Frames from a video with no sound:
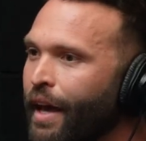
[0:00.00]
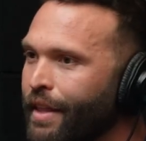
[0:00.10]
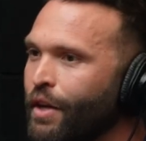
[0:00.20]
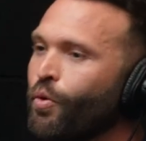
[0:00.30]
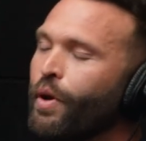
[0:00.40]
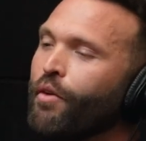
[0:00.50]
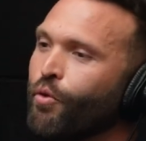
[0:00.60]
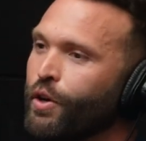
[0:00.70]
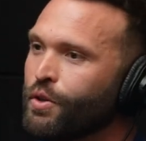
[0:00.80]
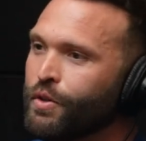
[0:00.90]
and then you
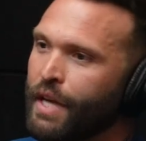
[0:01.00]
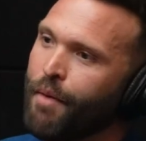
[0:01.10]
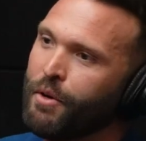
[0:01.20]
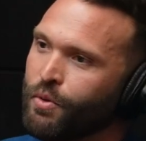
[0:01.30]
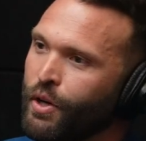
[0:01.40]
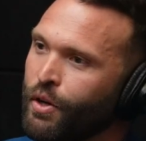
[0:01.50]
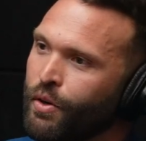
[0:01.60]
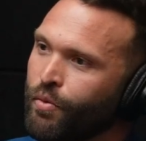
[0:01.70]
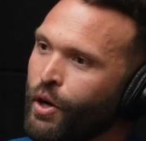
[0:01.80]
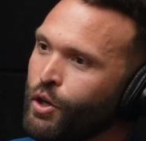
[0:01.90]
reinforce those habits when
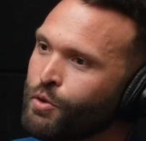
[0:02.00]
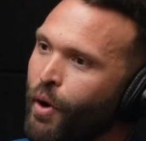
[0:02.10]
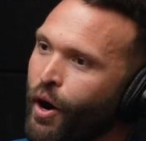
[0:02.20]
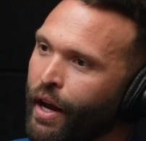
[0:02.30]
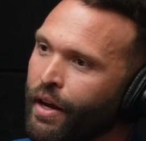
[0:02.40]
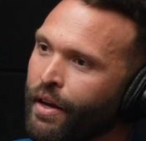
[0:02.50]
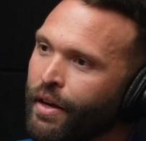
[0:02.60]
you're sparring.